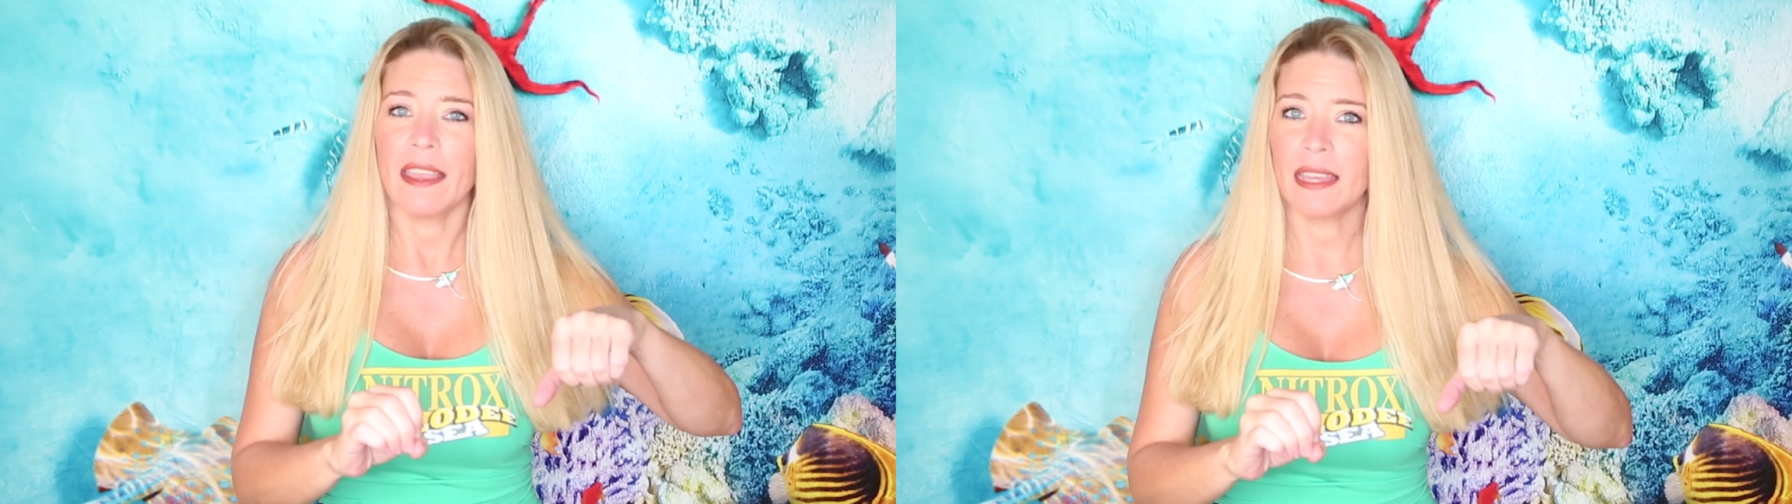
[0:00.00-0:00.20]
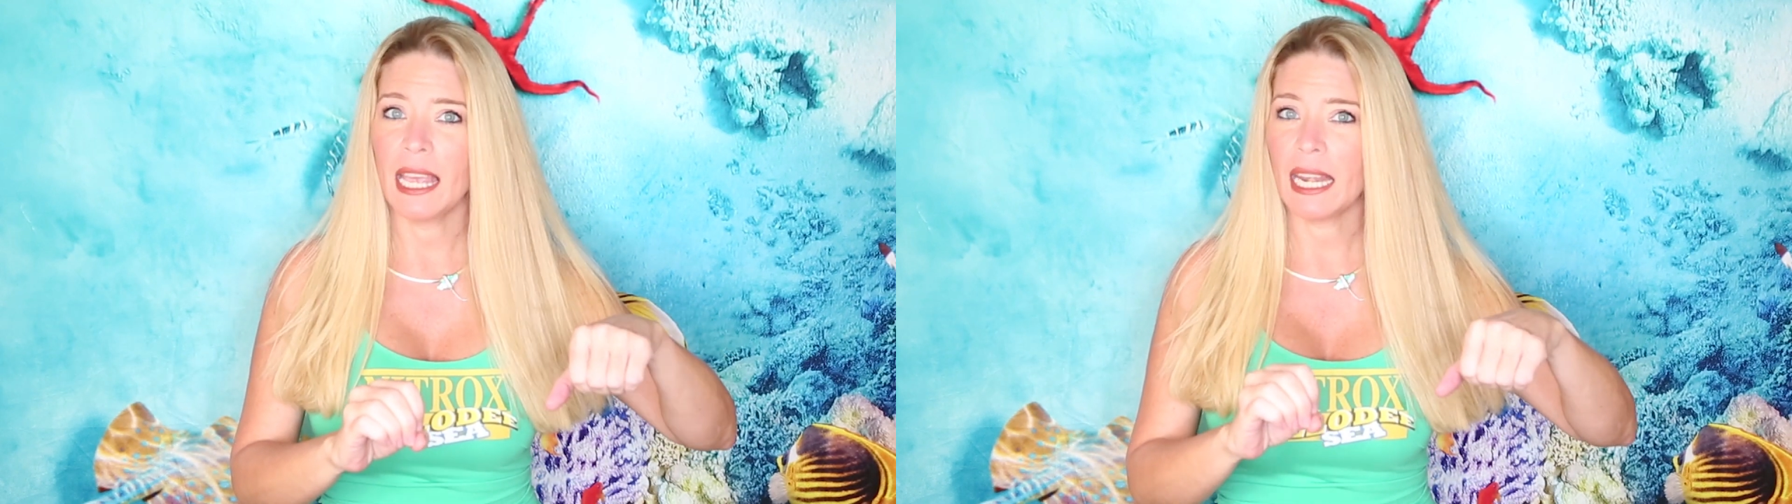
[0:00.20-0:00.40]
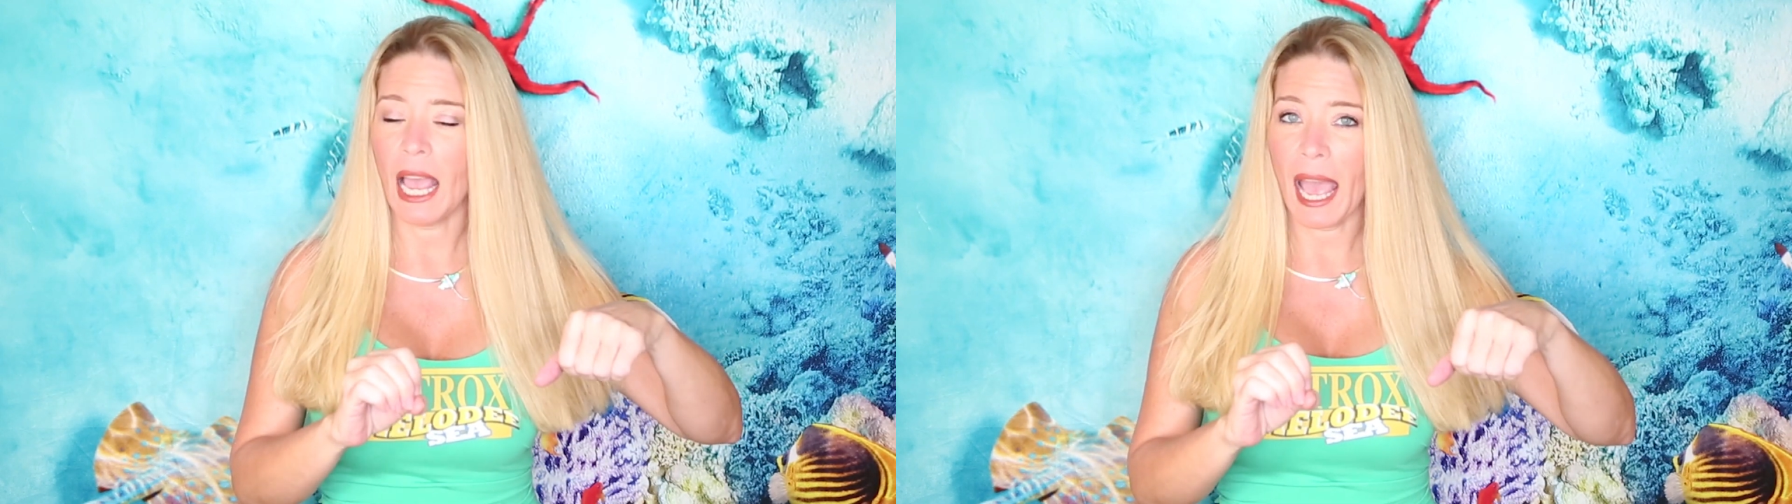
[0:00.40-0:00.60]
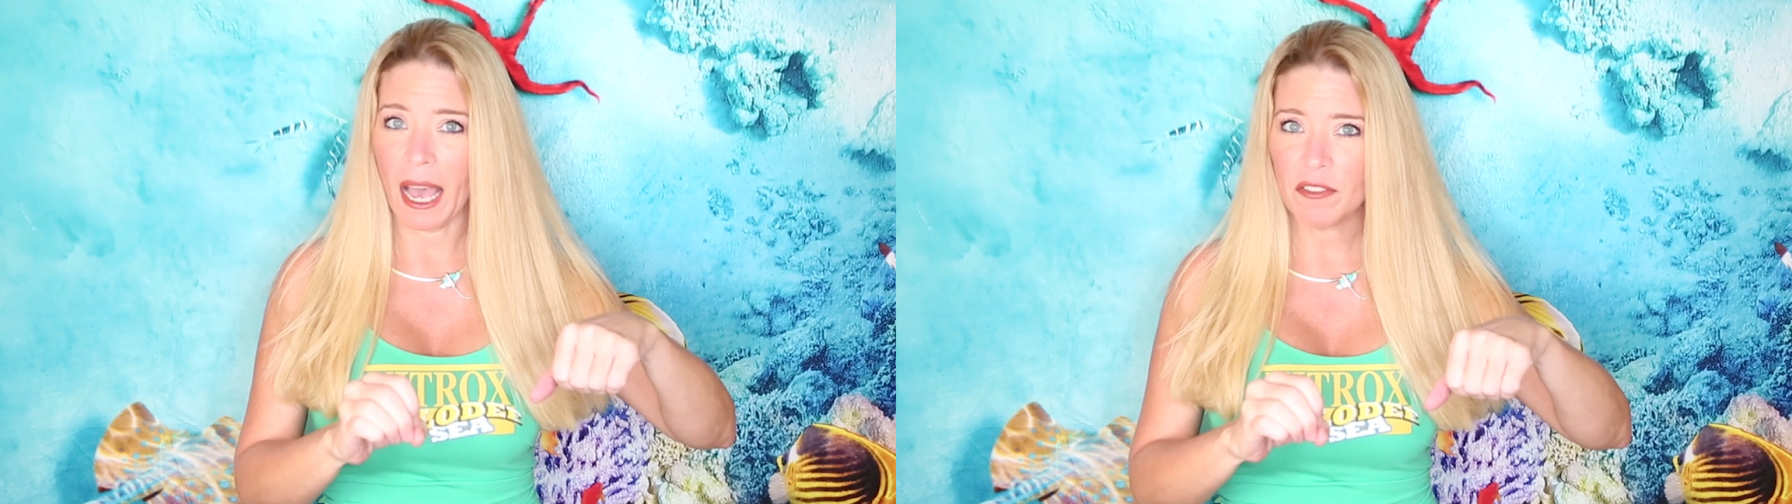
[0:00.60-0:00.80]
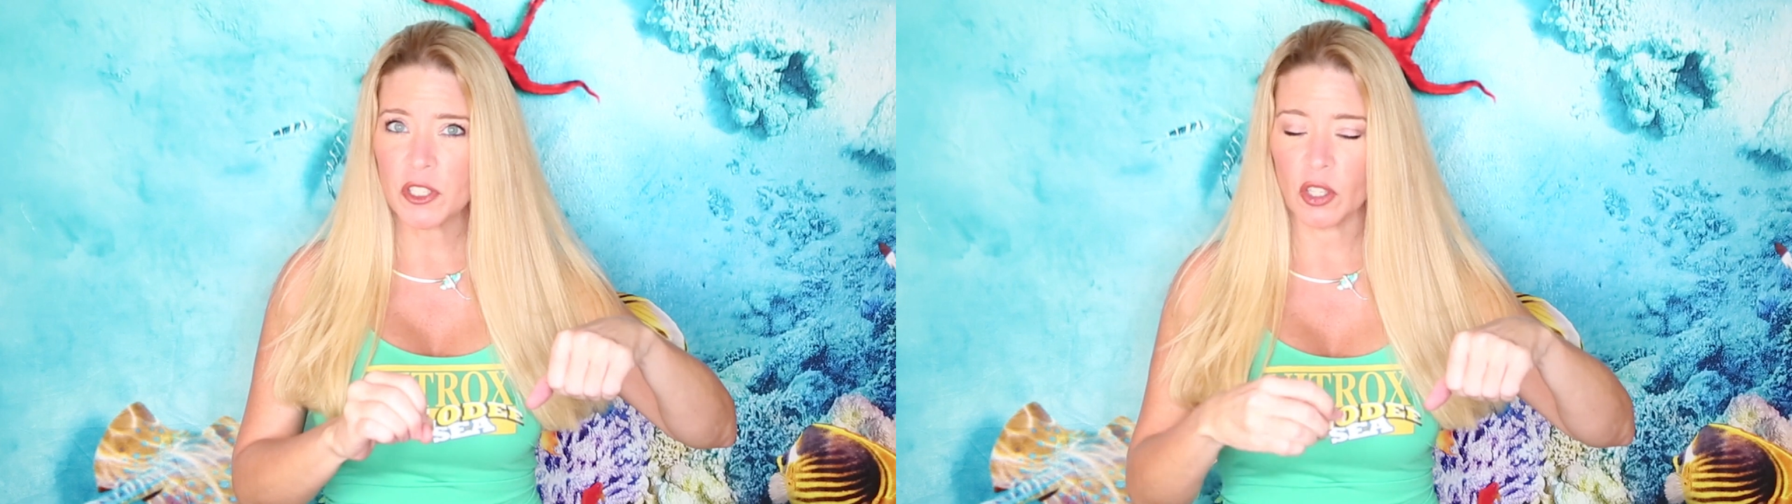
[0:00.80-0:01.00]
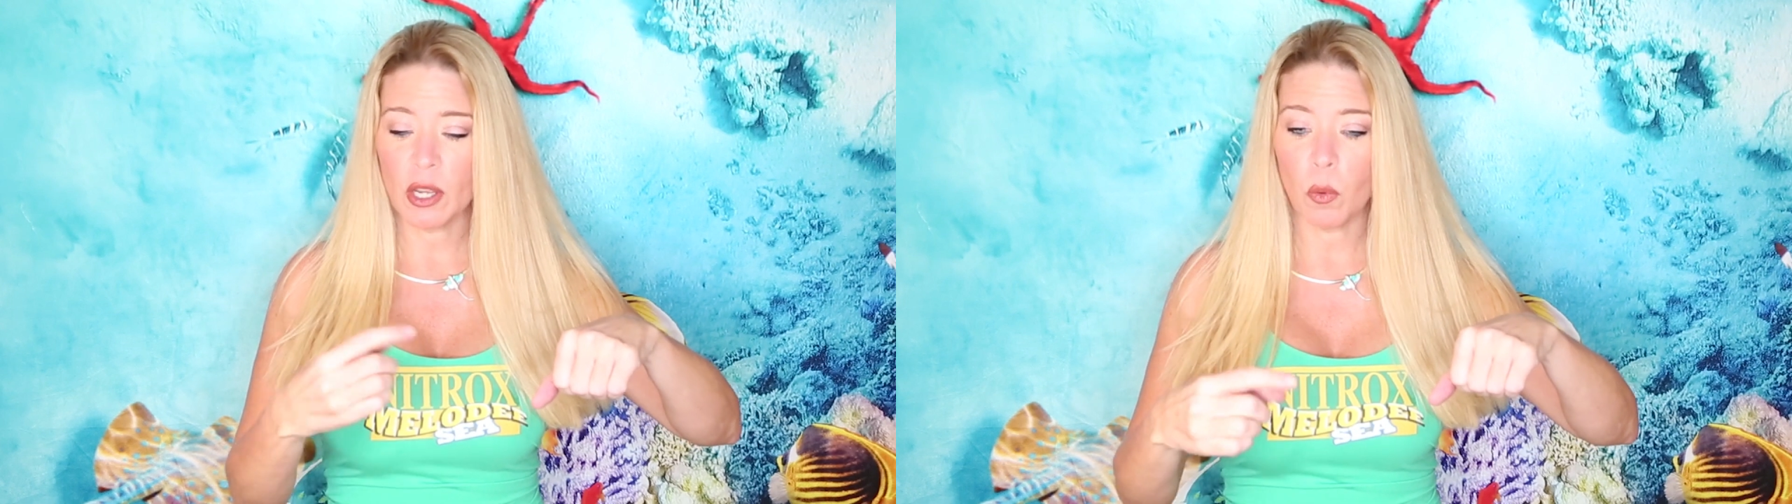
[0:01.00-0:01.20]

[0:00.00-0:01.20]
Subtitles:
And then after,